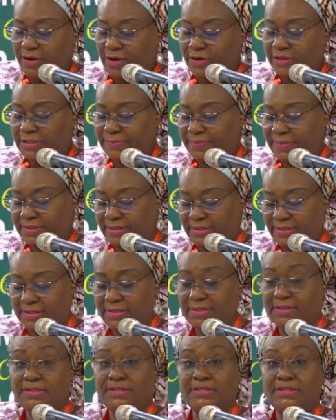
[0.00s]
the
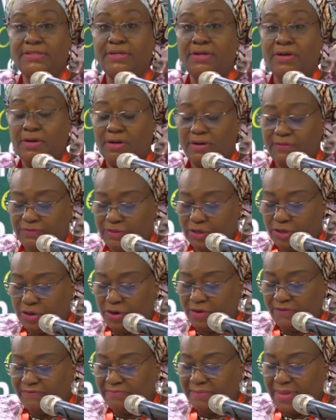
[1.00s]
auspices of the
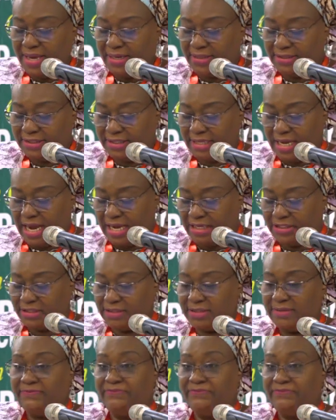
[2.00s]
government and